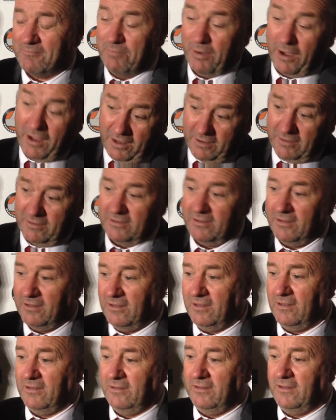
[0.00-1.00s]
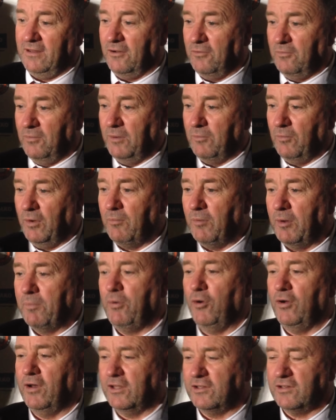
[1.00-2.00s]
But, you know, when we're
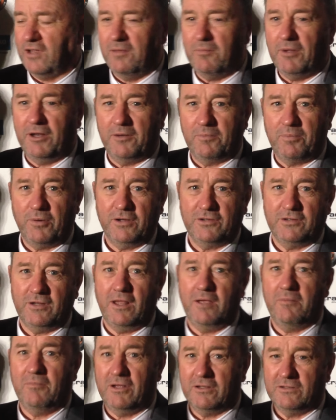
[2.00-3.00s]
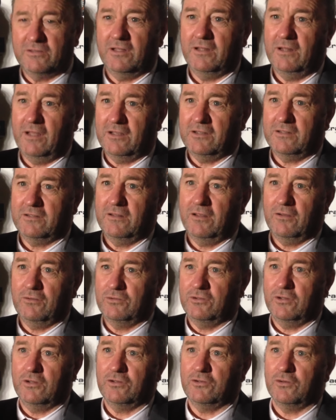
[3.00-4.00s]
putting a team under pressure that much, then
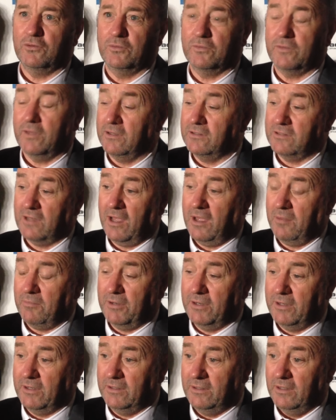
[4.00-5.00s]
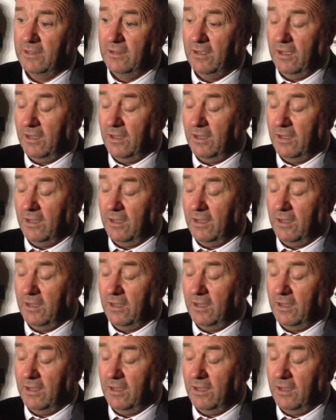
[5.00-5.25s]
those are the sort of things that happen.